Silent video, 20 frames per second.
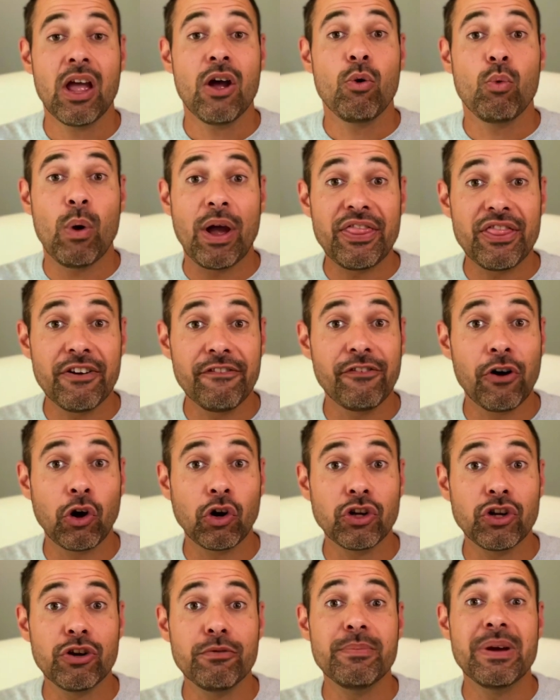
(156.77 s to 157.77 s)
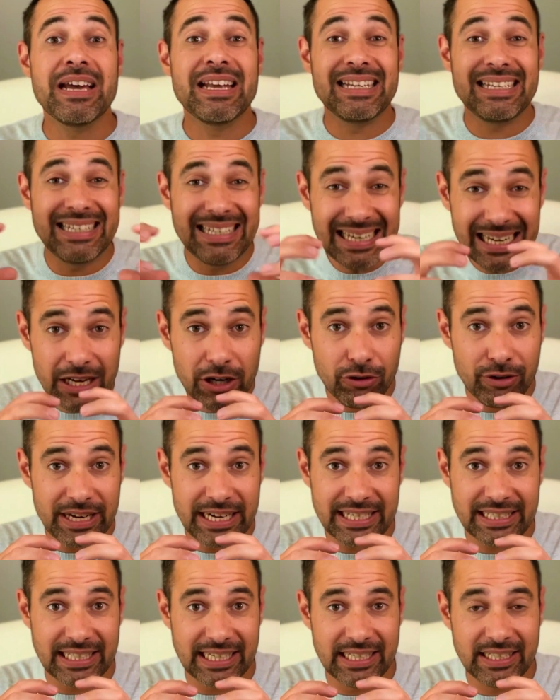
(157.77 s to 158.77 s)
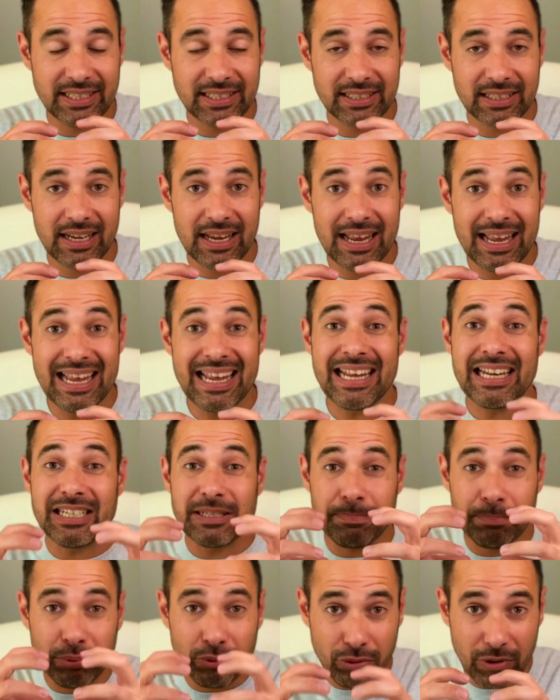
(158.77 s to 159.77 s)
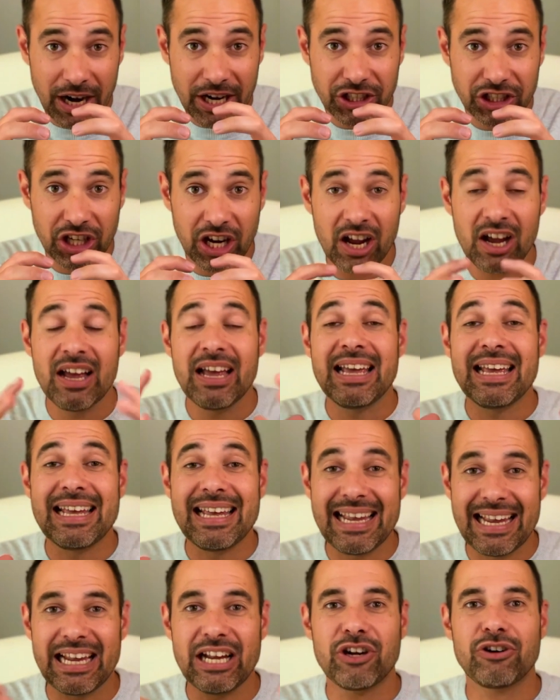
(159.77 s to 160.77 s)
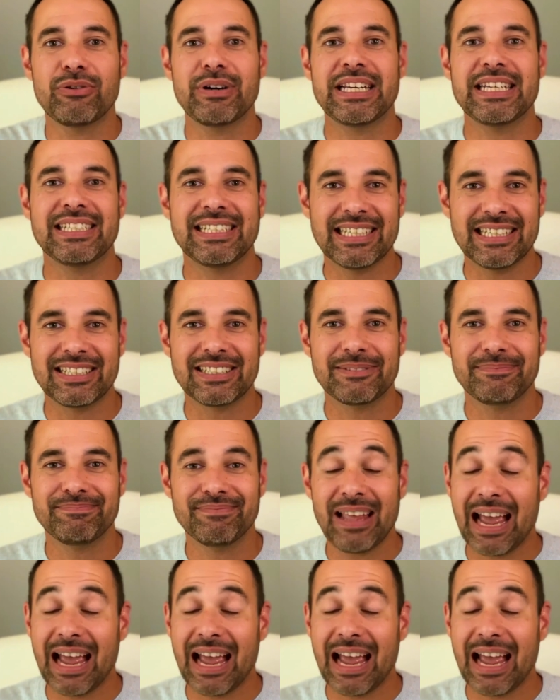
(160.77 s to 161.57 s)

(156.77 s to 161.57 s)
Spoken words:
When the volume decreases, its pressure increases.